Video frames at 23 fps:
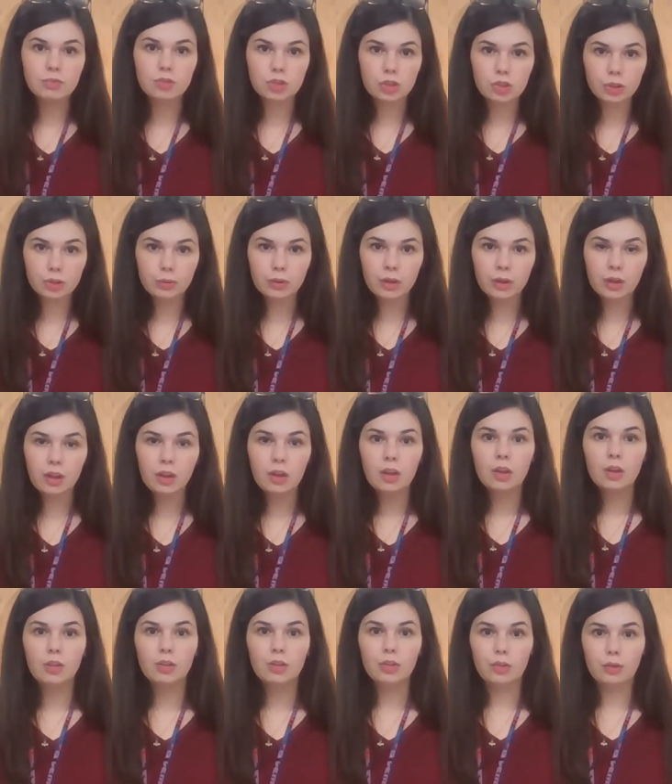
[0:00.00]
2,
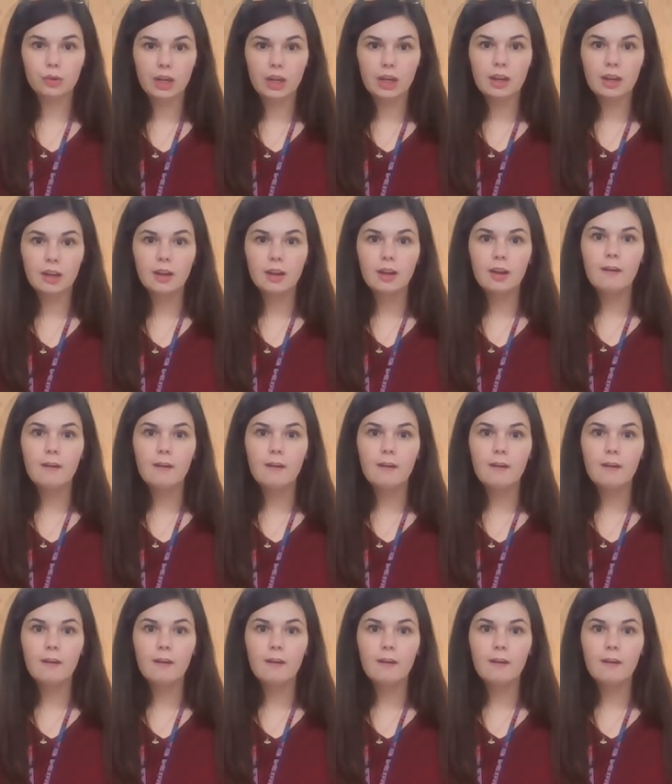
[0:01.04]
3,